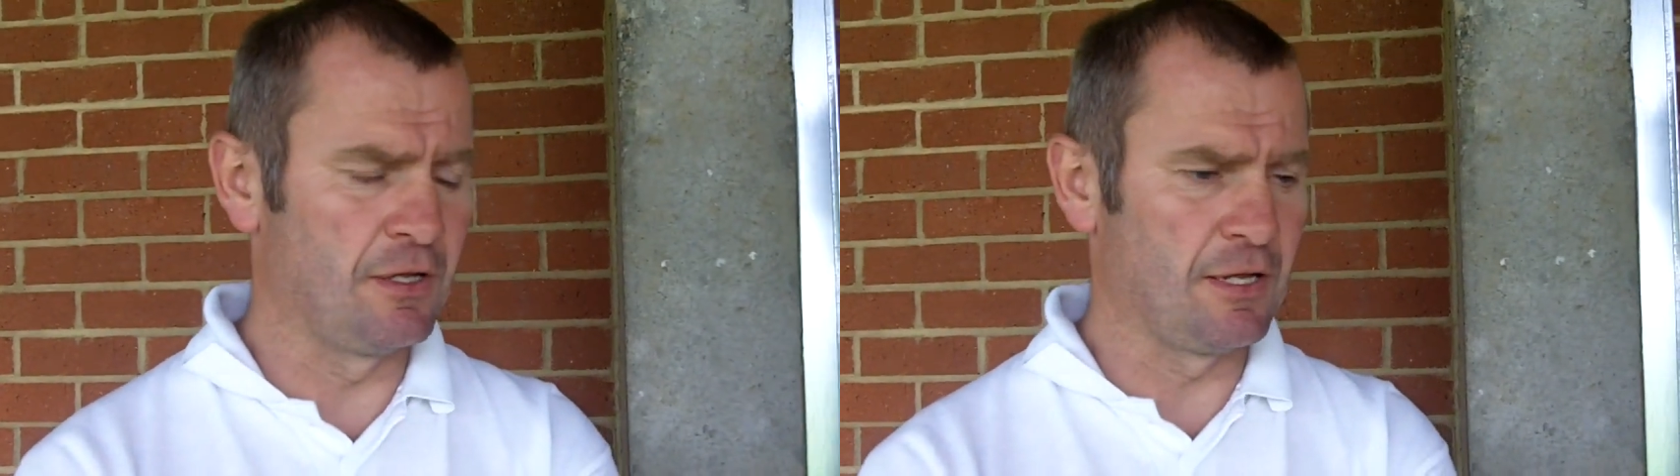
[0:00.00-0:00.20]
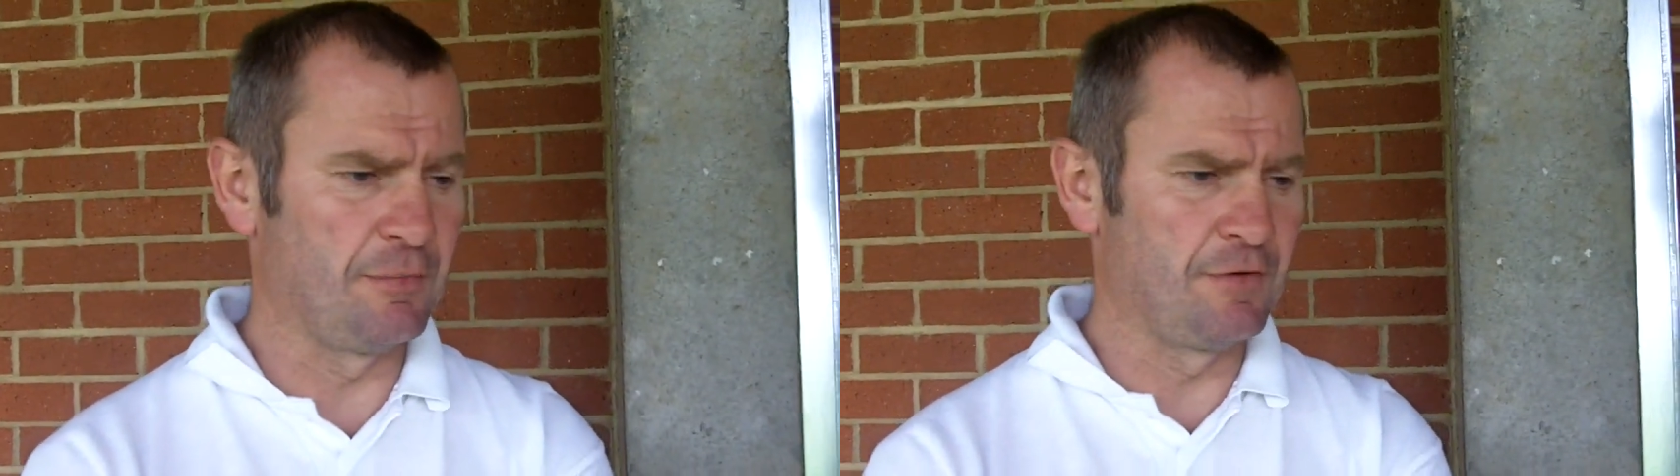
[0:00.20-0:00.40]

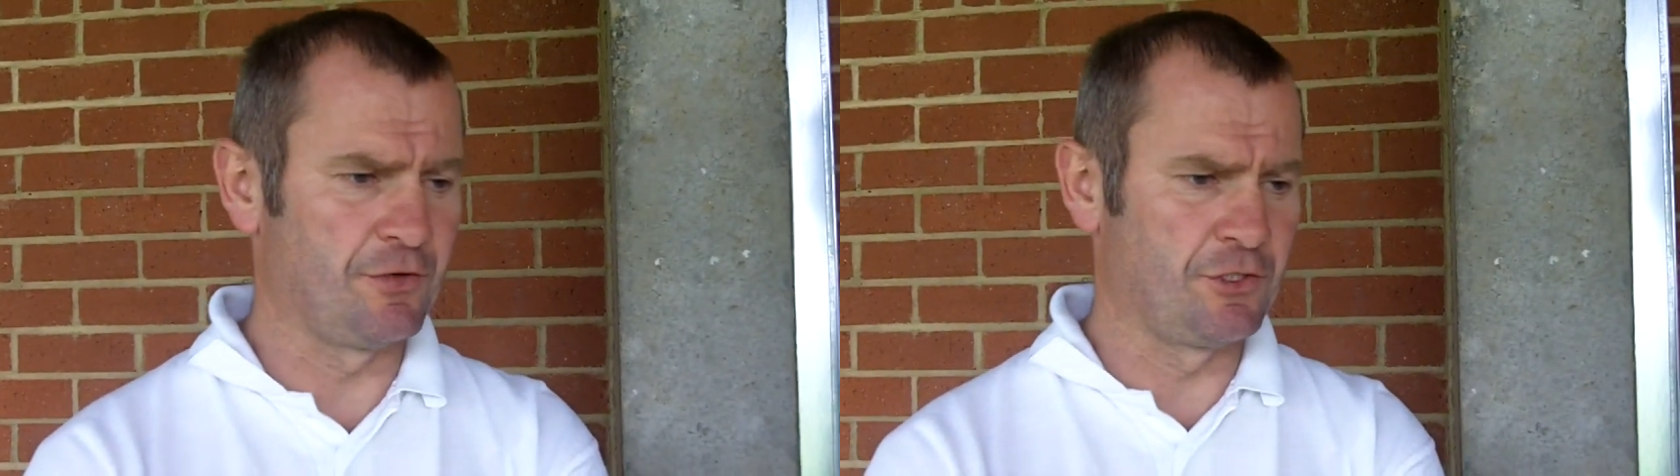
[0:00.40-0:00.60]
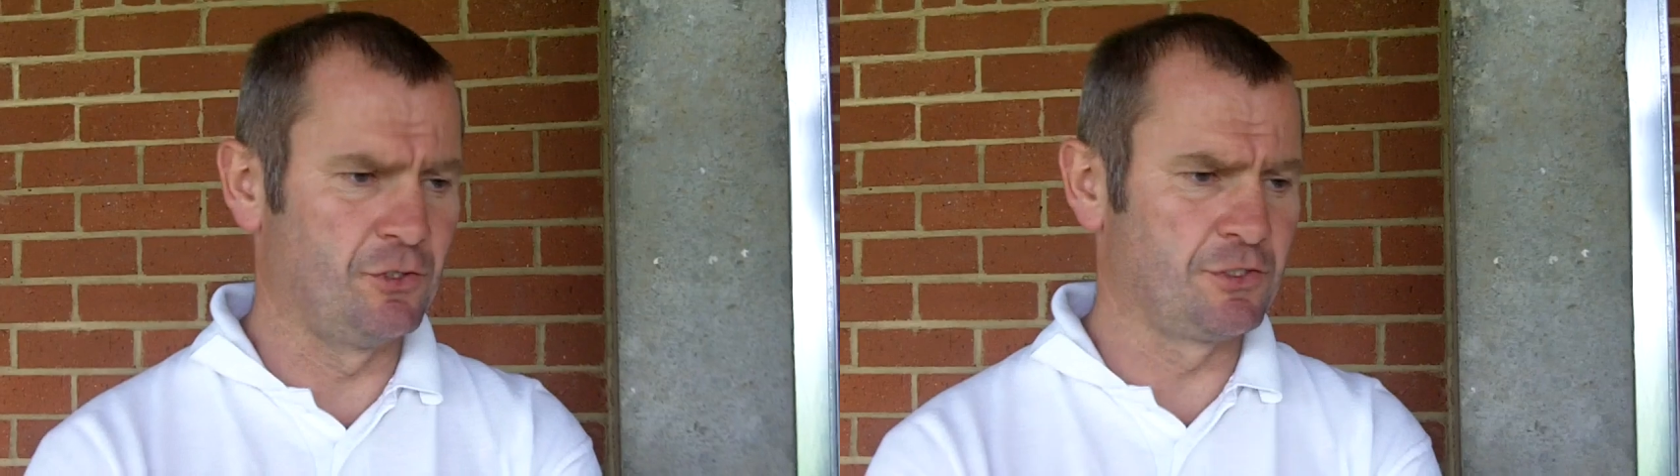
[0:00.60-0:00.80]
get them in
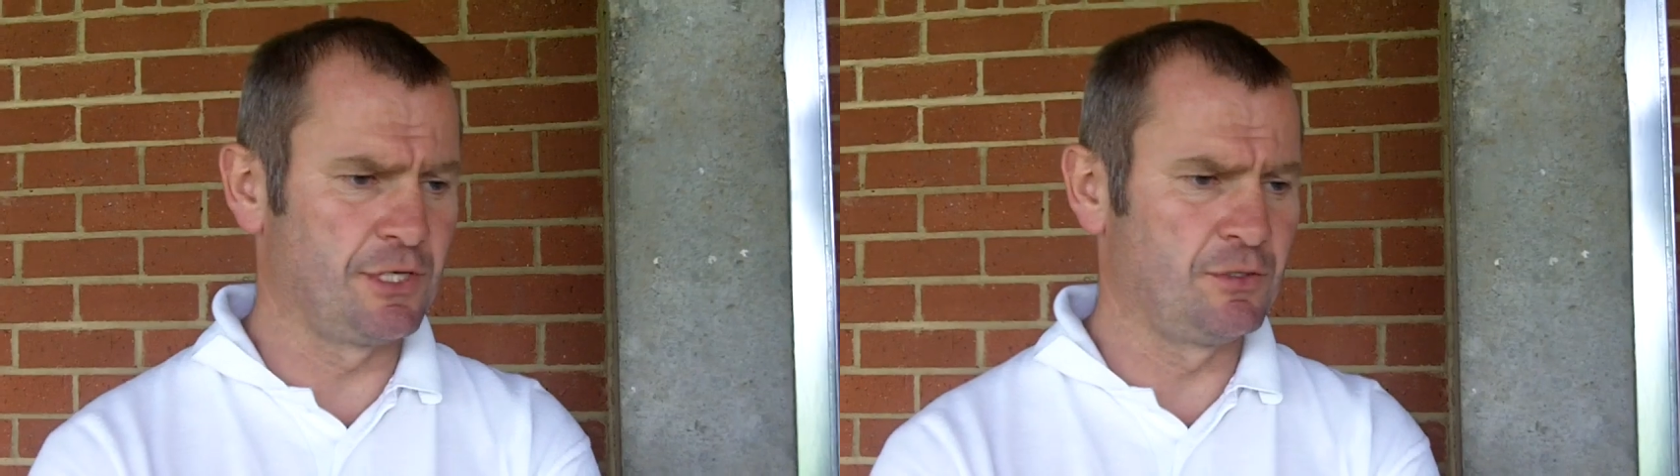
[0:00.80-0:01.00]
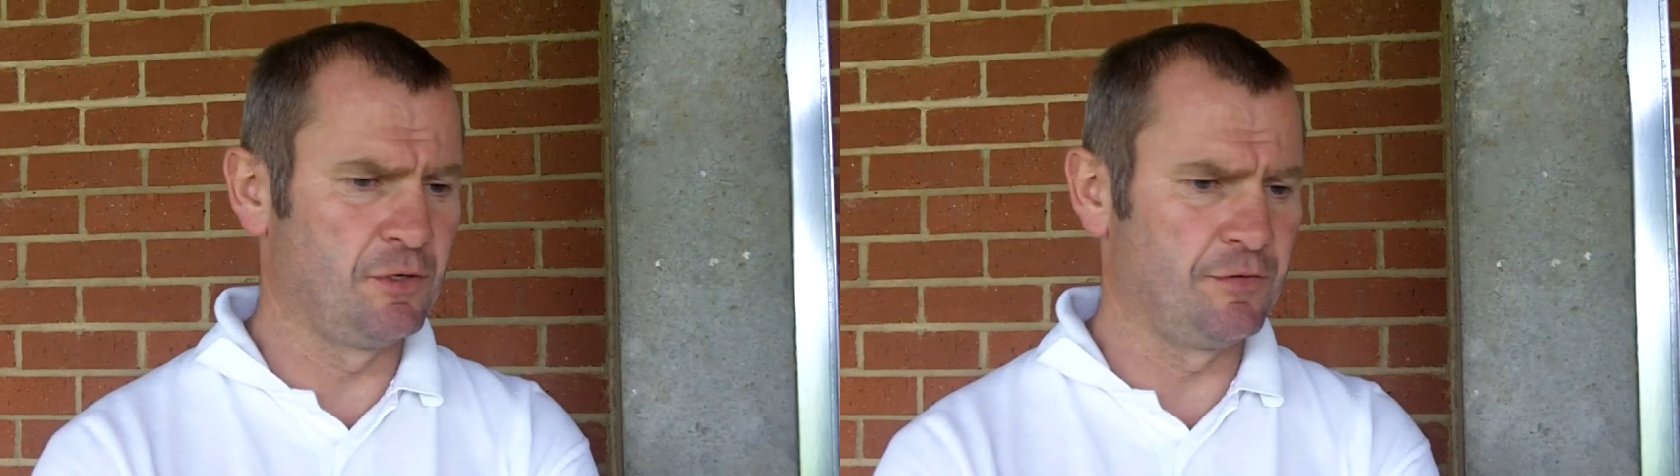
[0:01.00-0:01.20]
for Tuesday
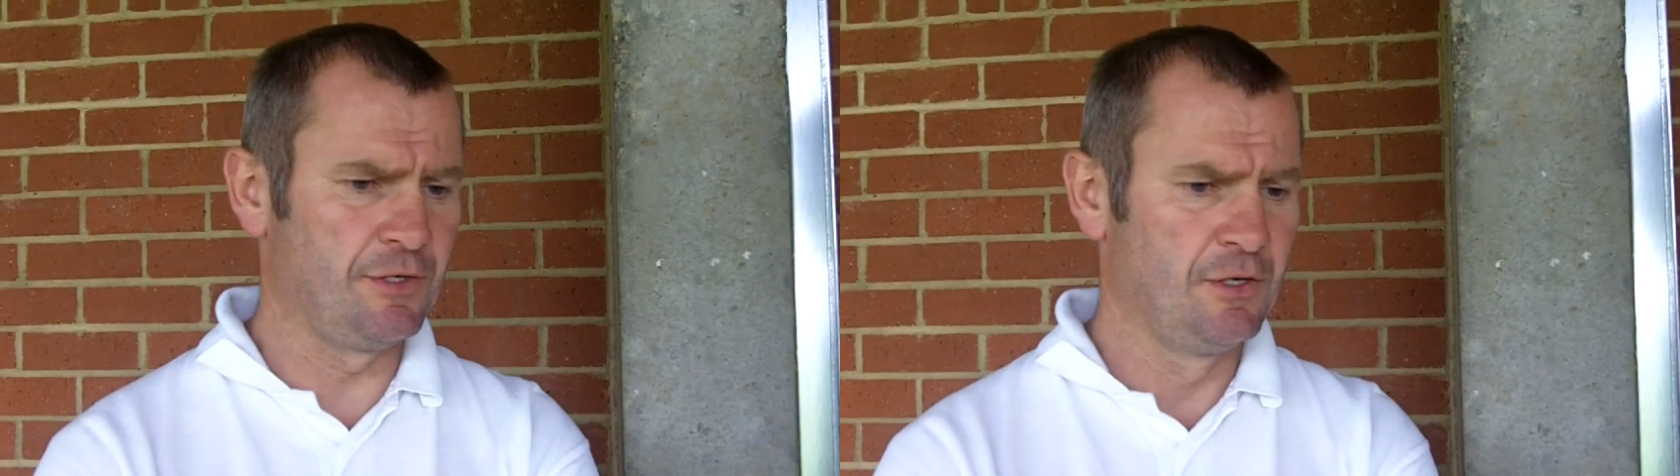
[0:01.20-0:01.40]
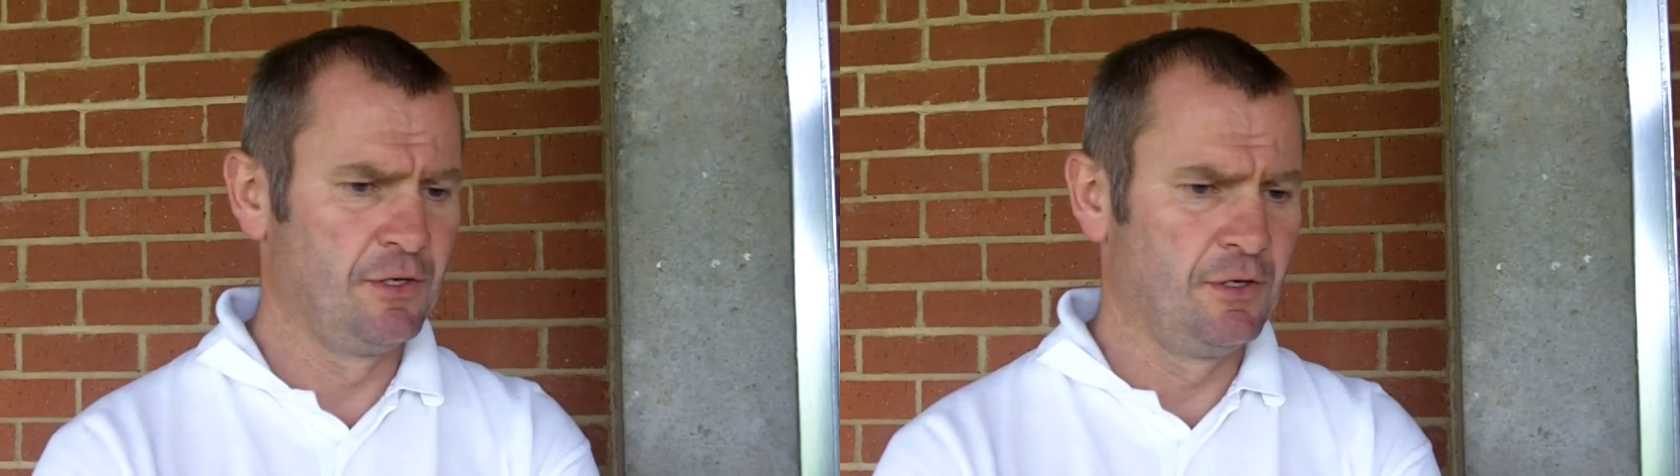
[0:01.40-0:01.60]
night,
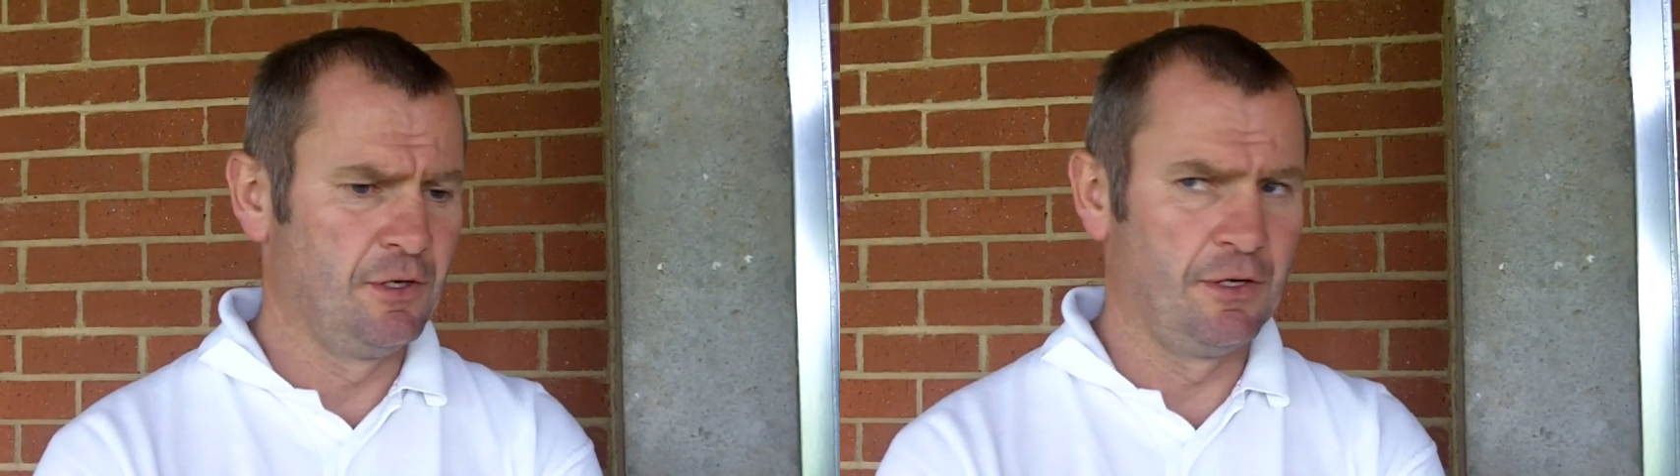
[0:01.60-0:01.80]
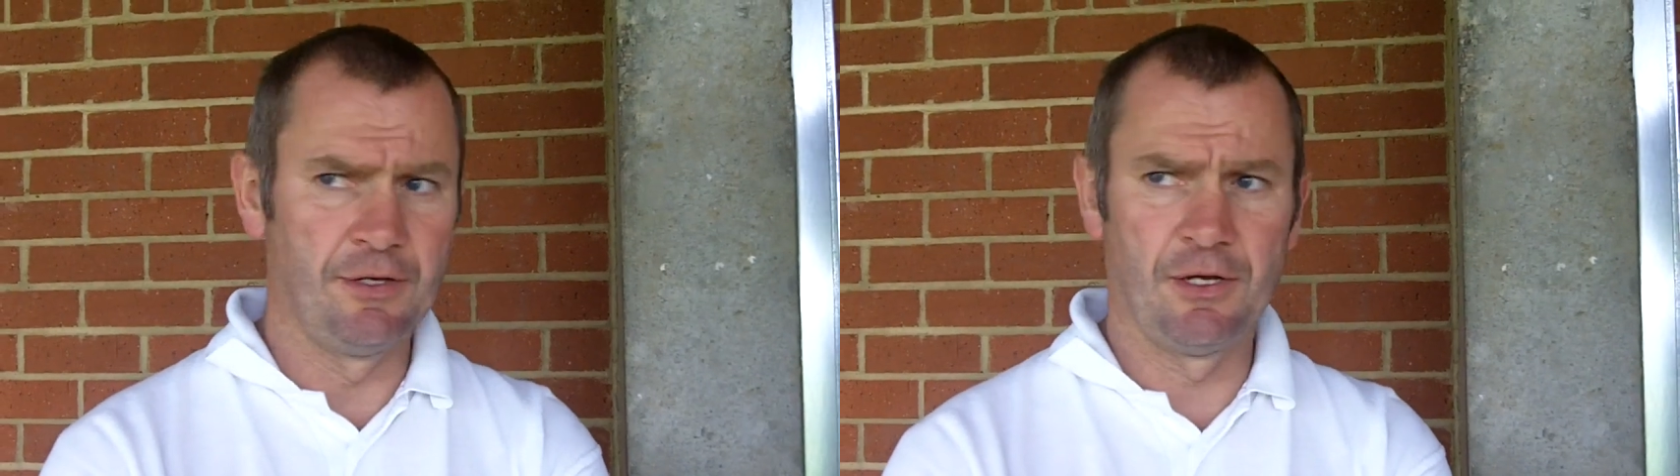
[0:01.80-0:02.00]
hopefully,
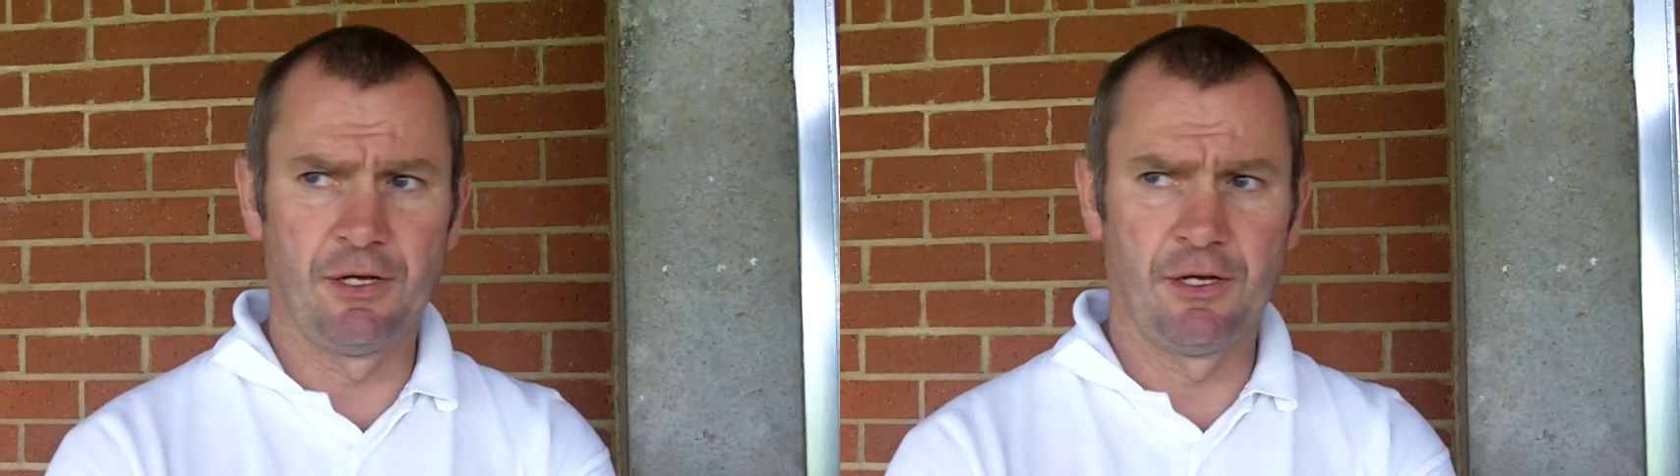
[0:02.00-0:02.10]
and